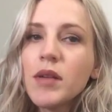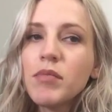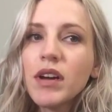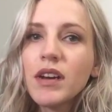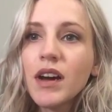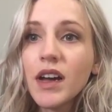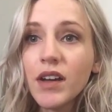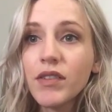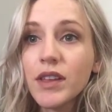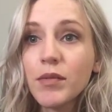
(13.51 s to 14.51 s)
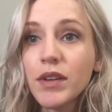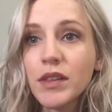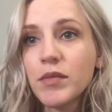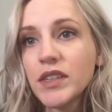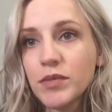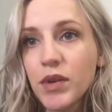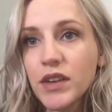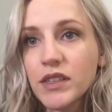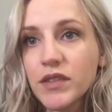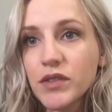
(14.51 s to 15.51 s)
but not everything about them is positive,